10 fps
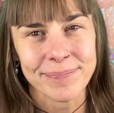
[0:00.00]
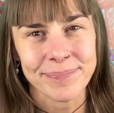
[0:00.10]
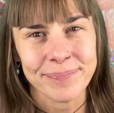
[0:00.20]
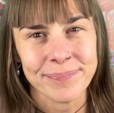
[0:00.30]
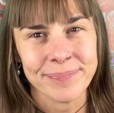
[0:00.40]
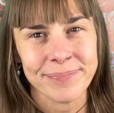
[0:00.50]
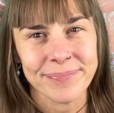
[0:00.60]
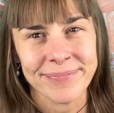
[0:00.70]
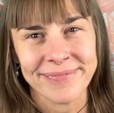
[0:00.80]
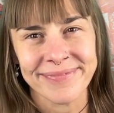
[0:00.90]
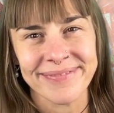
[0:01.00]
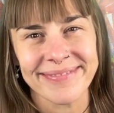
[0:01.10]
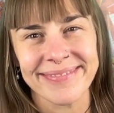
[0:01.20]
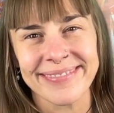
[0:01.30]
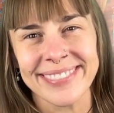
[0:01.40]

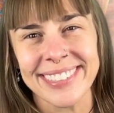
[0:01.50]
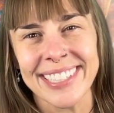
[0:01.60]
Nothing is said.